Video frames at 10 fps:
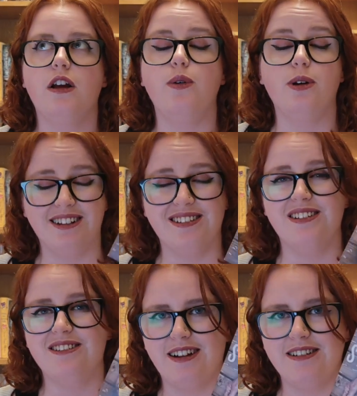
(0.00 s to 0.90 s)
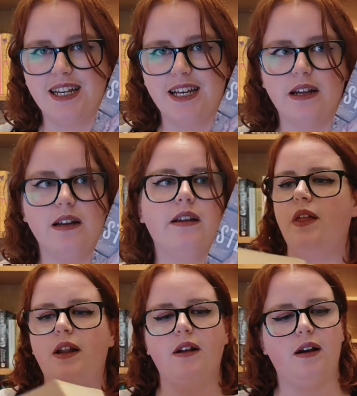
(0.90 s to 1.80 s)
who isn't studying it.
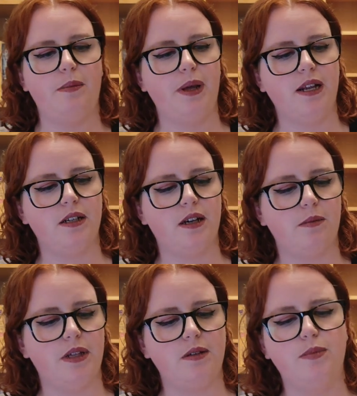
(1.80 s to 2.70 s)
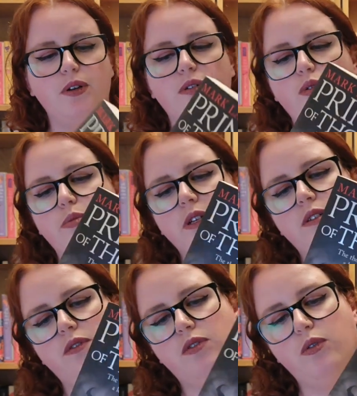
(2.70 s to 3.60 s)
Then I picked up this book called
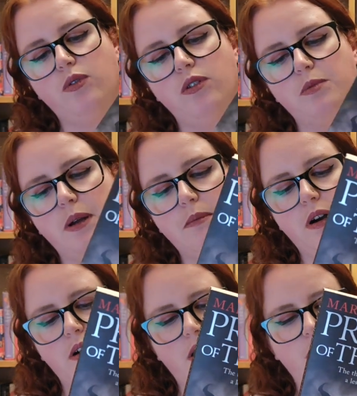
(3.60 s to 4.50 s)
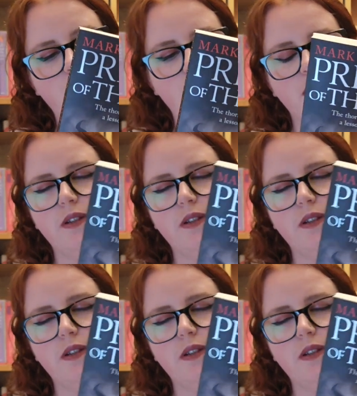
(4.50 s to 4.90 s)
Prince of Thorns by Mark Lawrence.